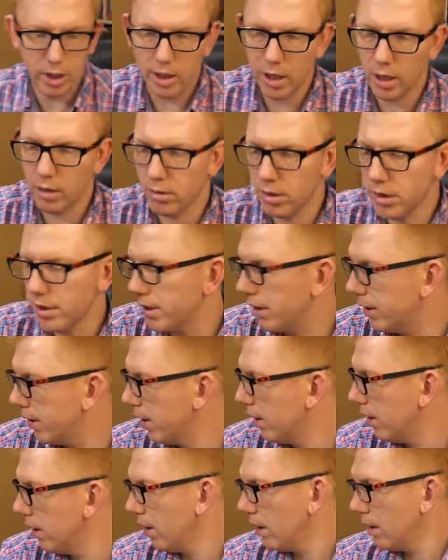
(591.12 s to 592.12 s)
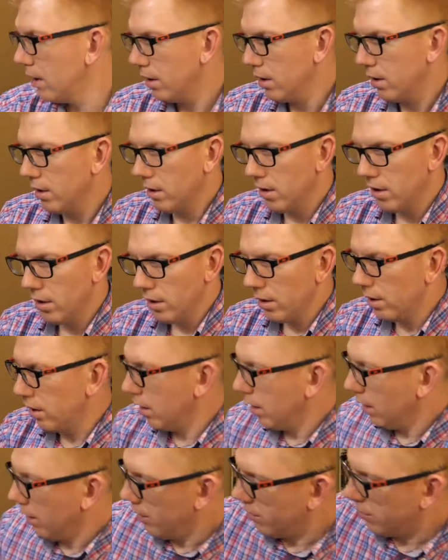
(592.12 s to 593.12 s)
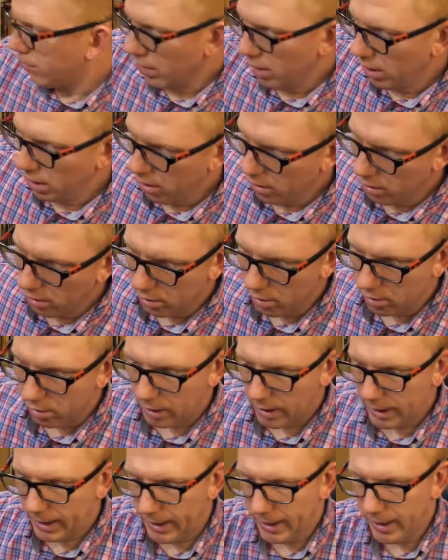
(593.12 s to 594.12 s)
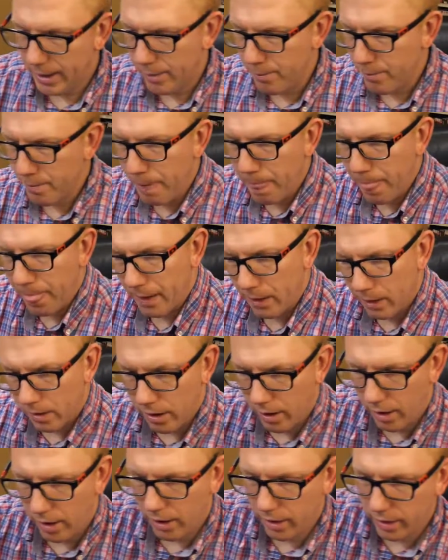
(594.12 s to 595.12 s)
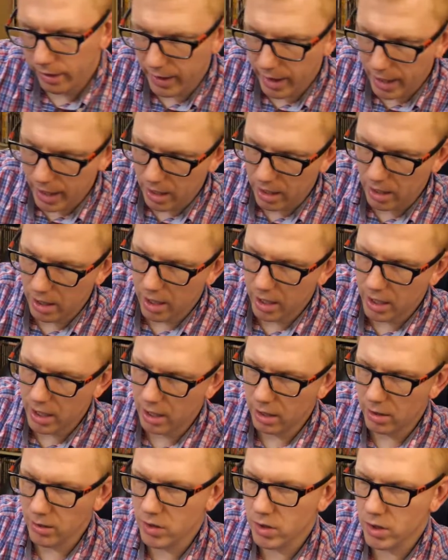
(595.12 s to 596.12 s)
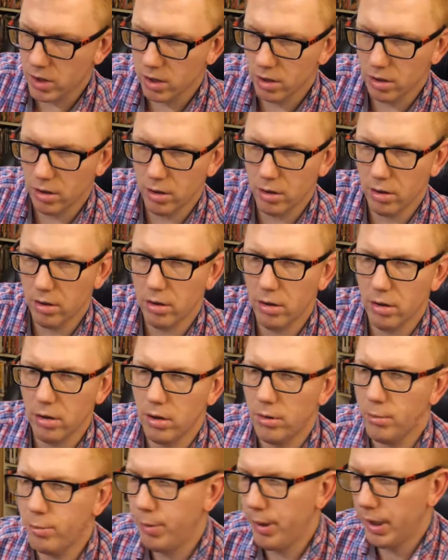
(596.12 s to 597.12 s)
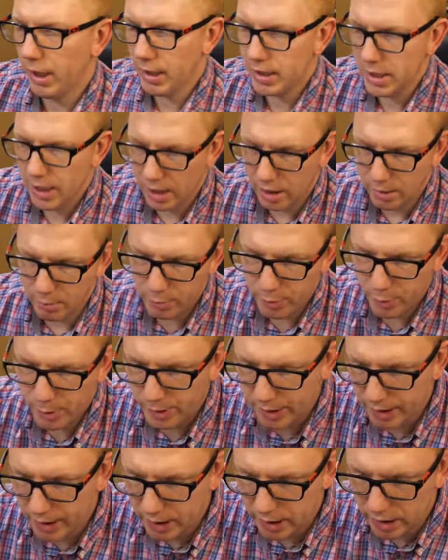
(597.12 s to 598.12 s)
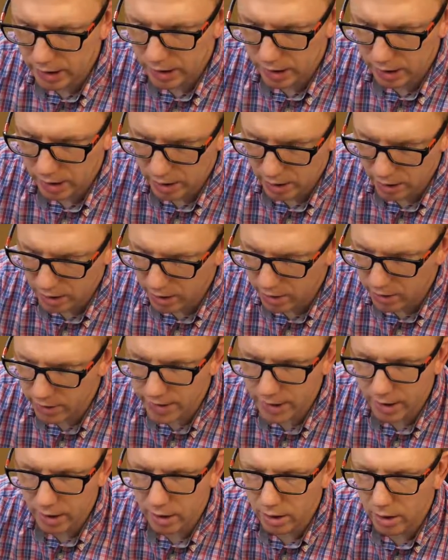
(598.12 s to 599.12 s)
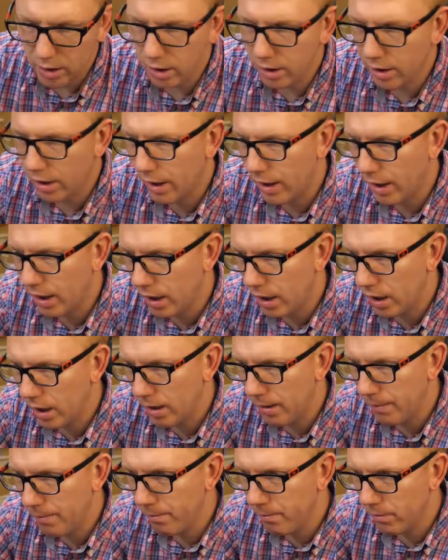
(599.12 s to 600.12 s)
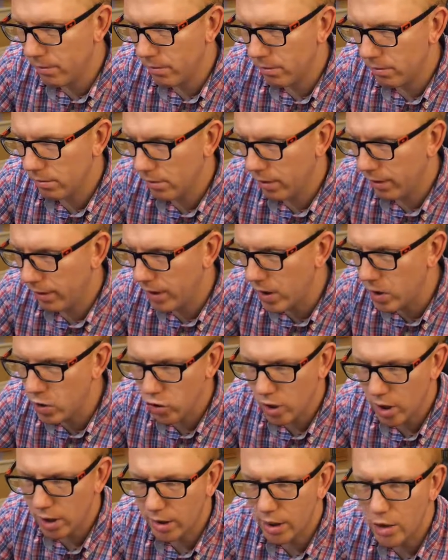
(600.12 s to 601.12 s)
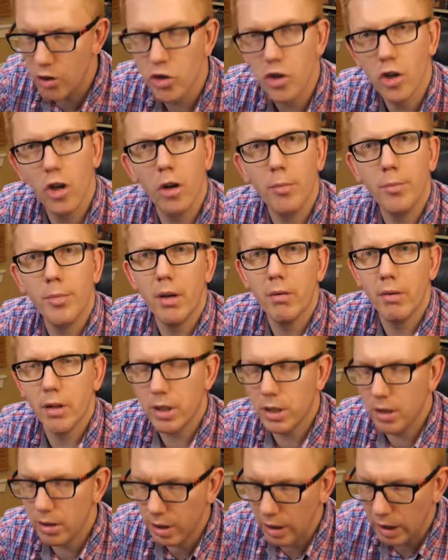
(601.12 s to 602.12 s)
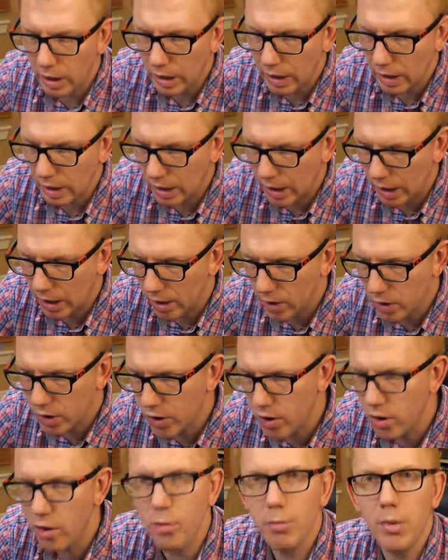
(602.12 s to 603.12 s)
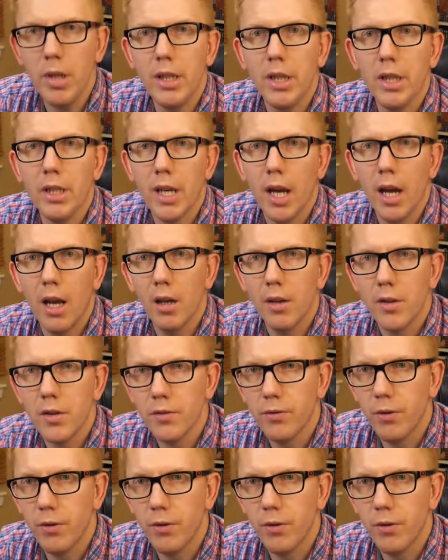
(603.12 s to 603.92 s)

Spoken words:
it out. So then I also picked up another deal. this charity shop, they were doing 2 media titles